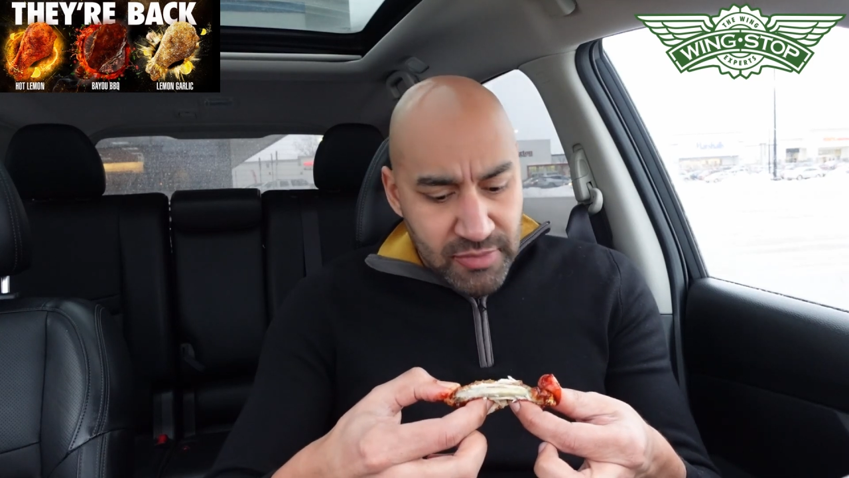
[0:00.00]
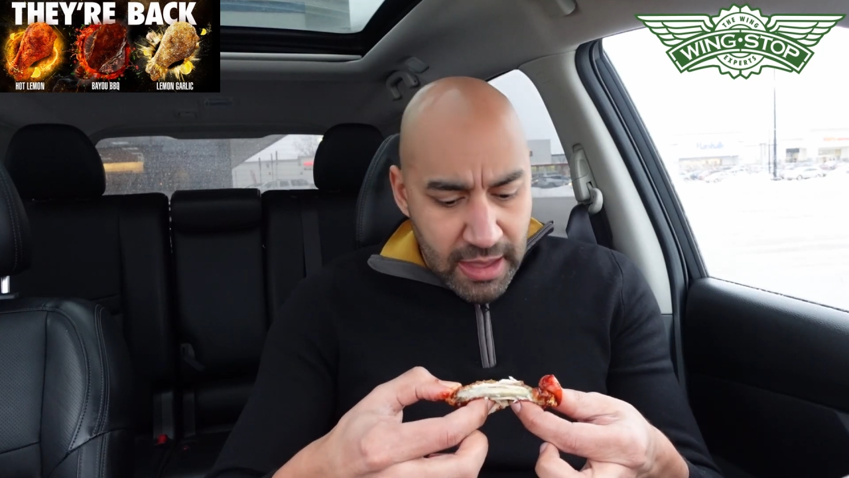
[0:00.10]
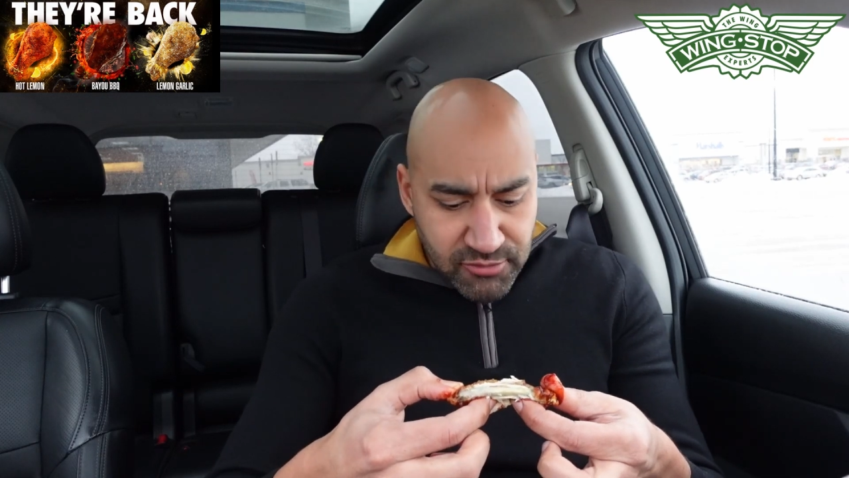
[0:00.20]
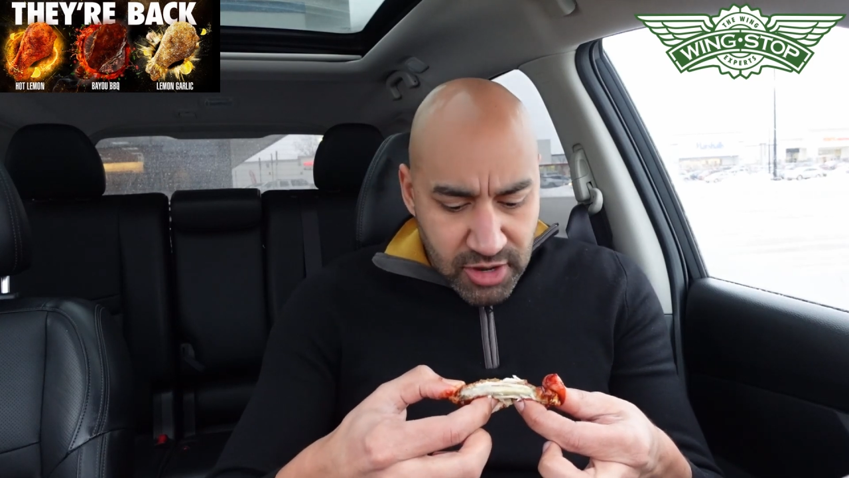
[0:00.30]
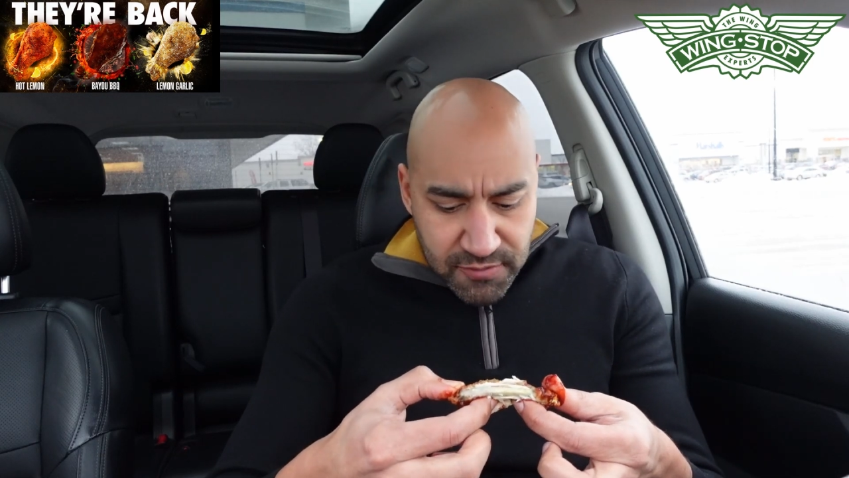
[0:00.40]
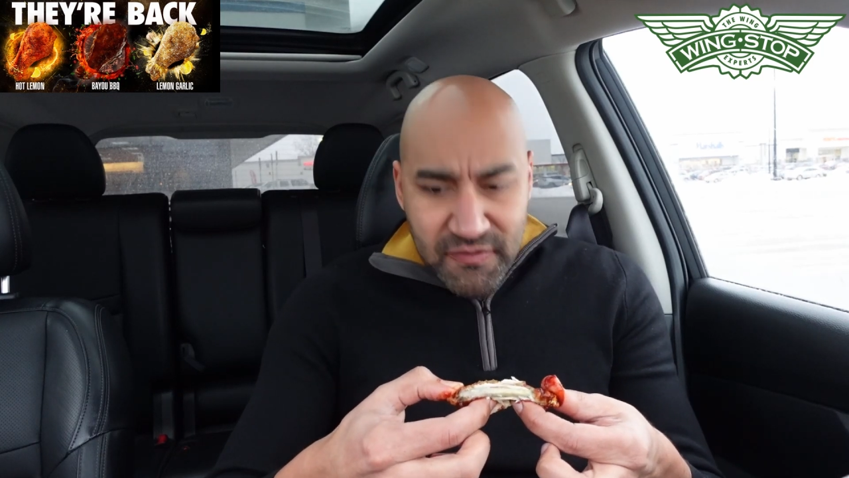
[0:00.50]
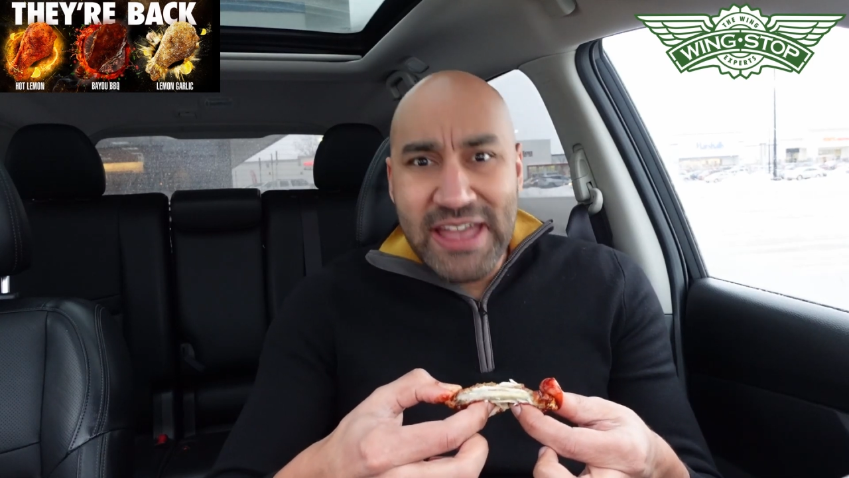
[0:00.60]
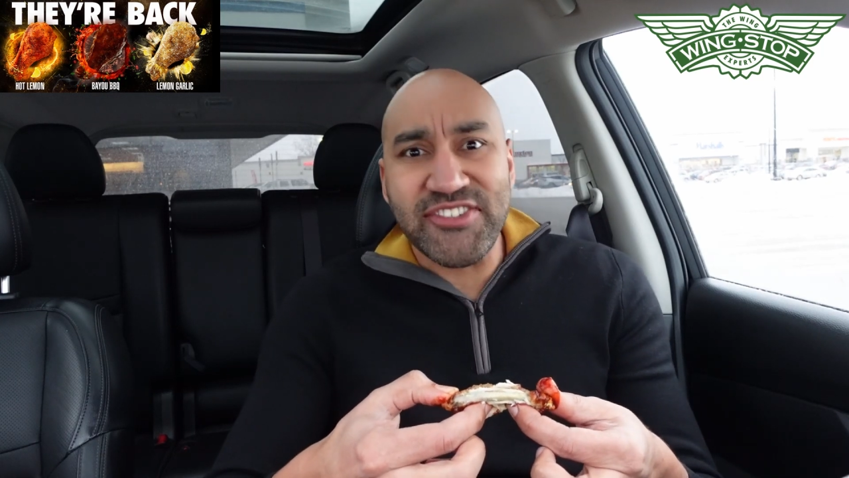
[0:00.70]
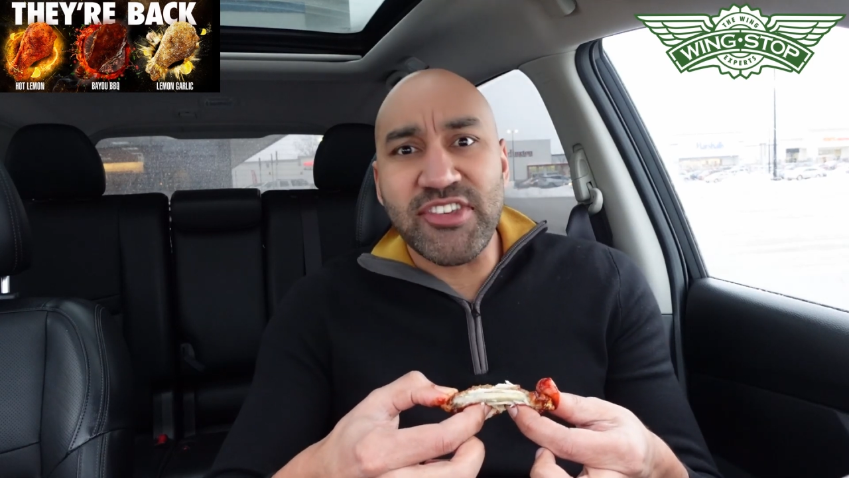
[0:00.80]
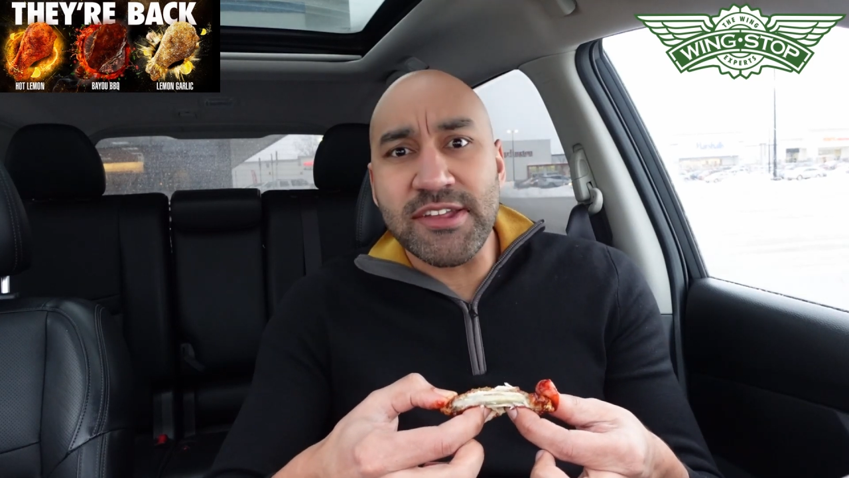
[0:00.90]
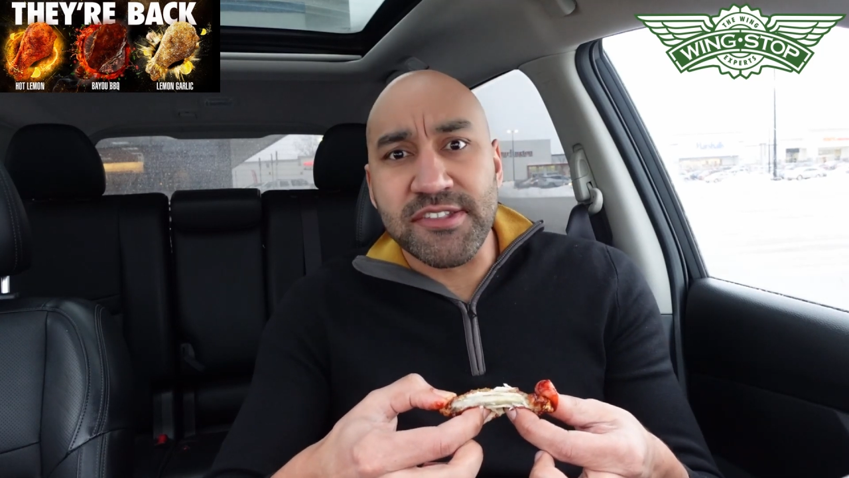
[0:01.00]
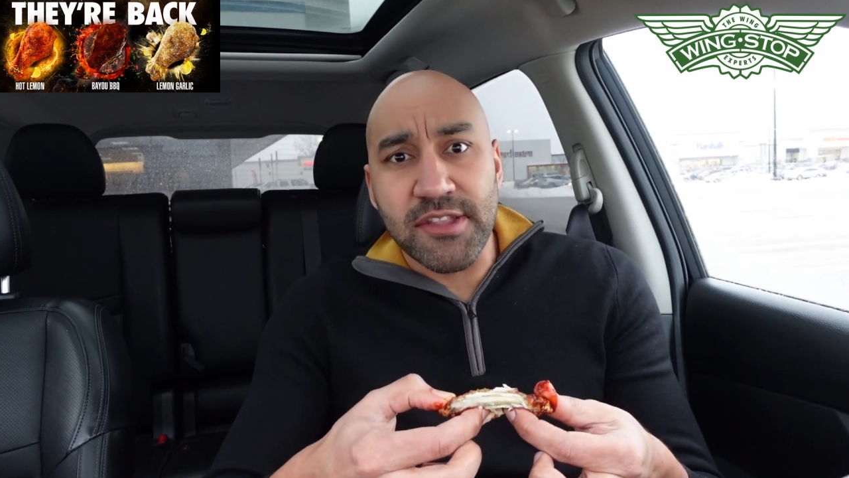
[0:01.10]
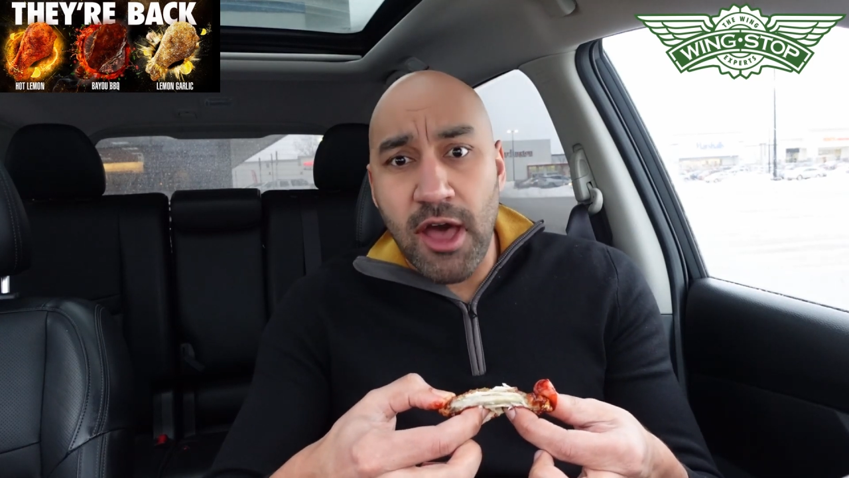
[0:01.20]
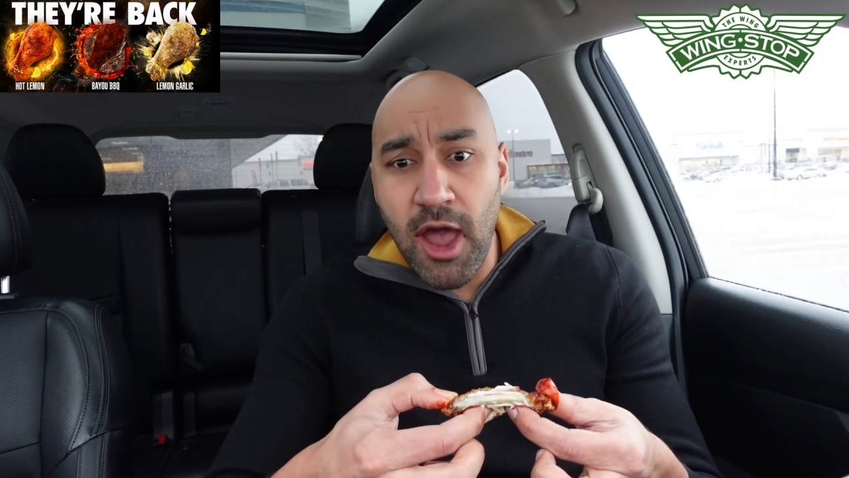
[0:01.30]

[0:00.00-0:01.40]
I'm trying to find chinks in the